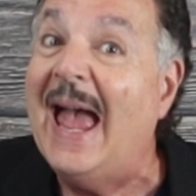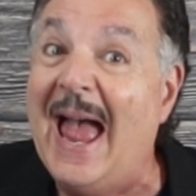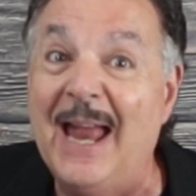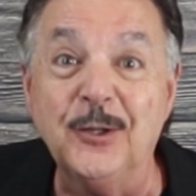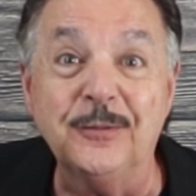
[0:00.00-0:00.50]

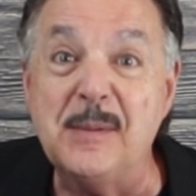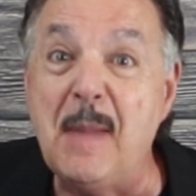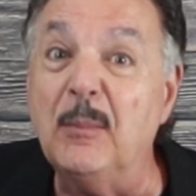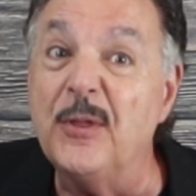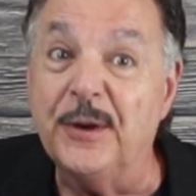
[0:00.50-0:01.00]
And to
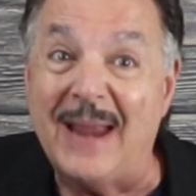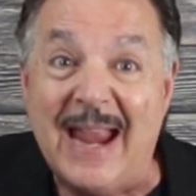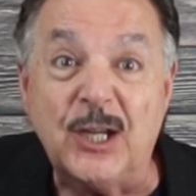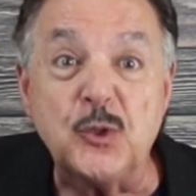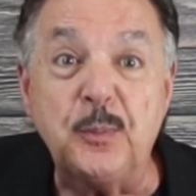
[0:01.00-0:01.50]
remember their
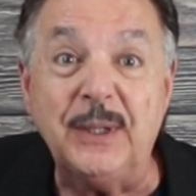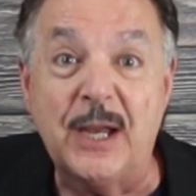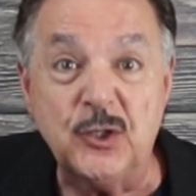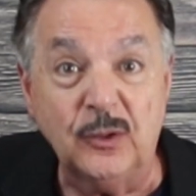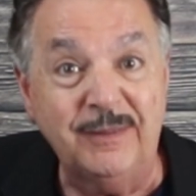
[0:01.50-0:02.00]

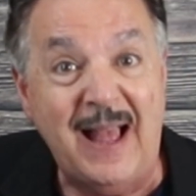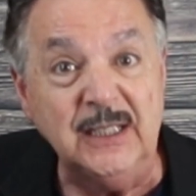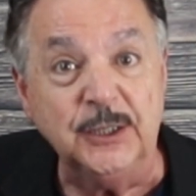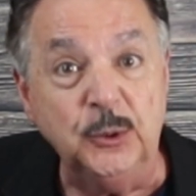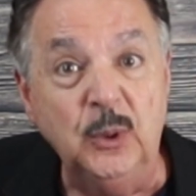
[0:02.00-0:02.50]
exponential
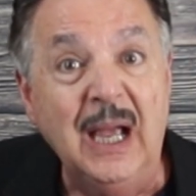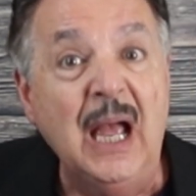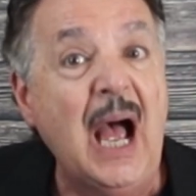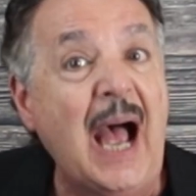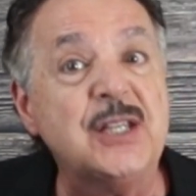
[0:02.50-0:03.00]
value,
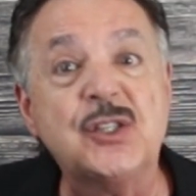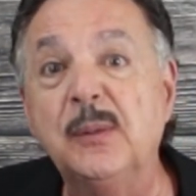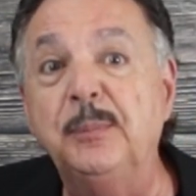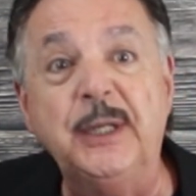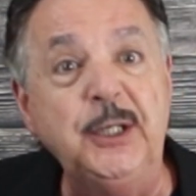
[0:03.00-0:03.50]
I
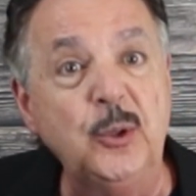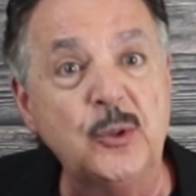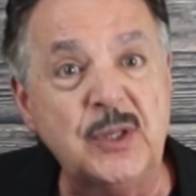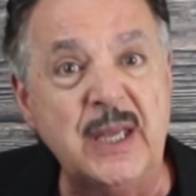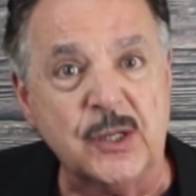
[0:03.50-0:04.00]
simply
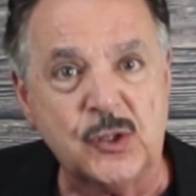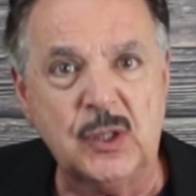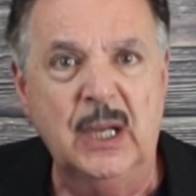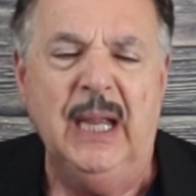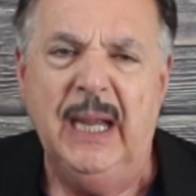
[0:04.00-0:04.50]
use this.